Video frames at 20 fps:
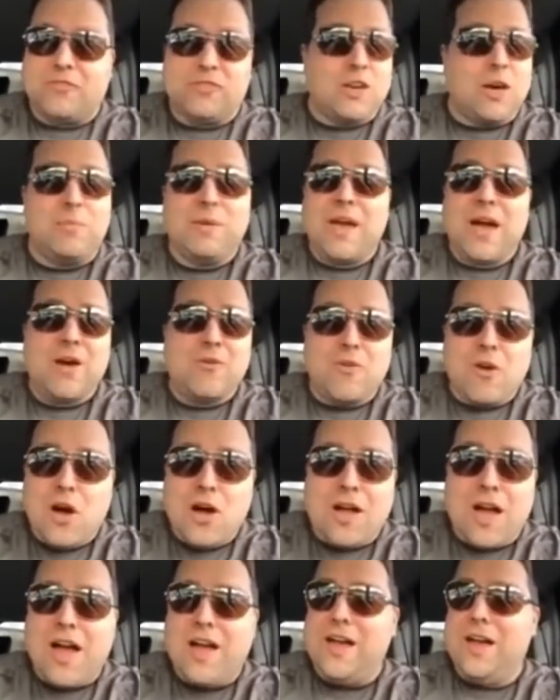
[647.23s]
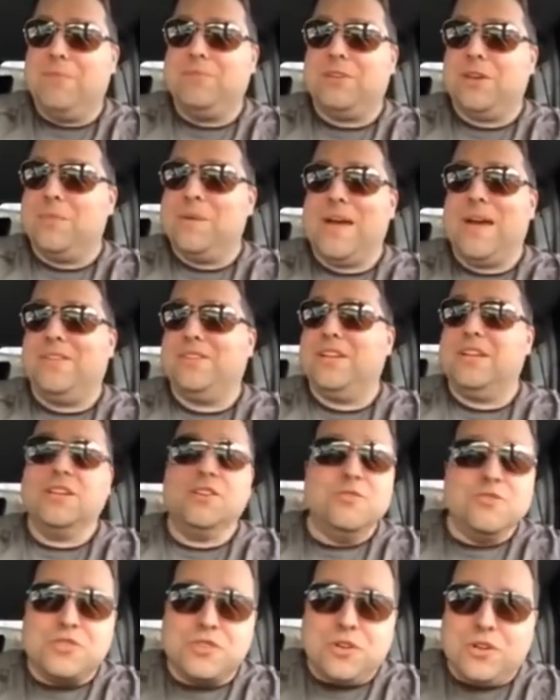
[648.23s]
Tell me how wrong I am. Tell me how
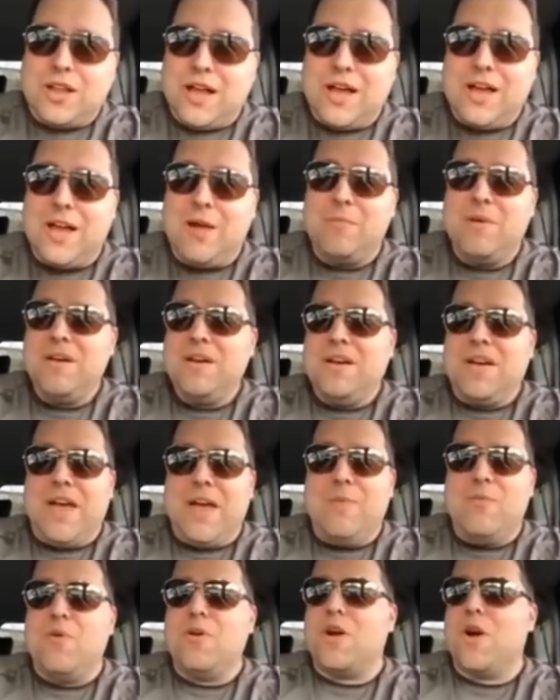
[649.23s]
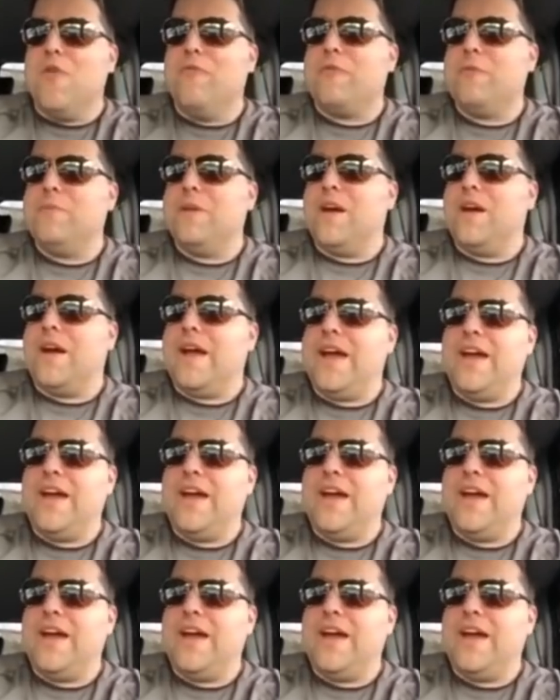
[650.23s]
delusional I am, and we'll go from there.